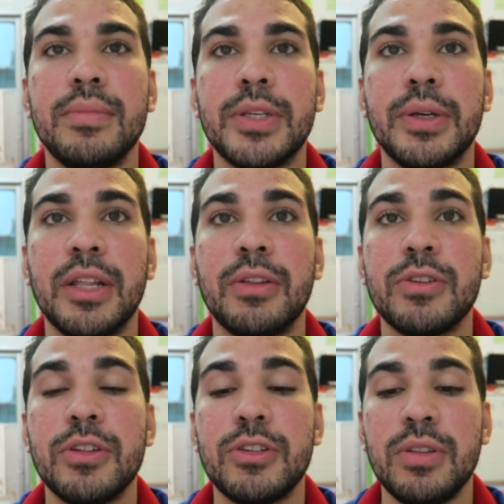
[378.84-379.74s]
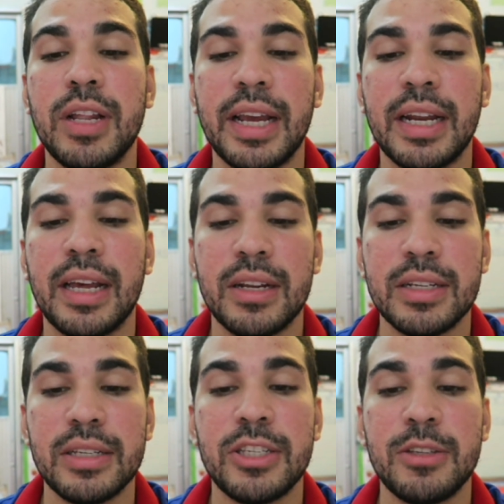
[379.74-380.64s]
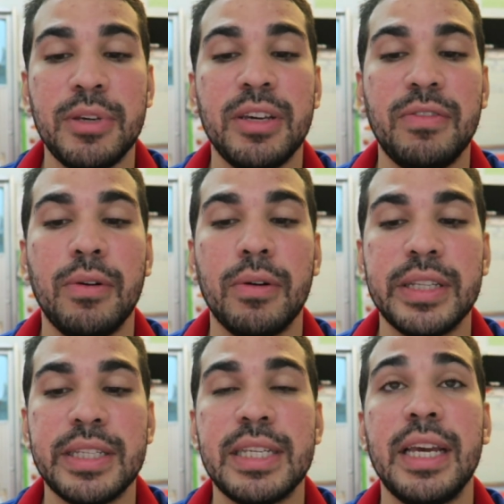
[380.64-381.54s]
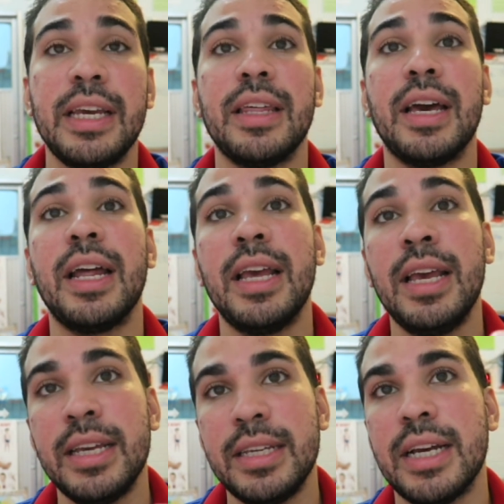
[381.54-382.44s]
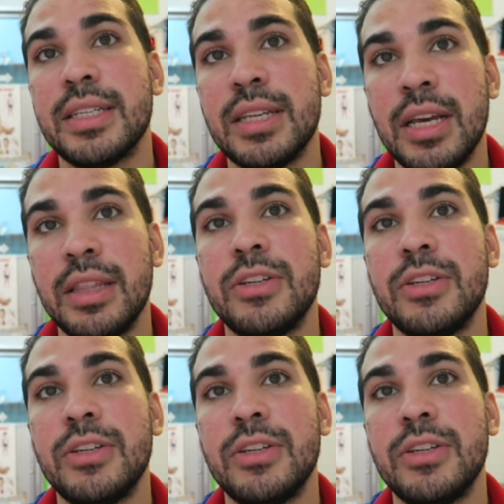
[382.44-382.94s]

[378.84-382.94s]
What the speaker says: so yeah, those are the 2 that I can honestly speak for and say that yes,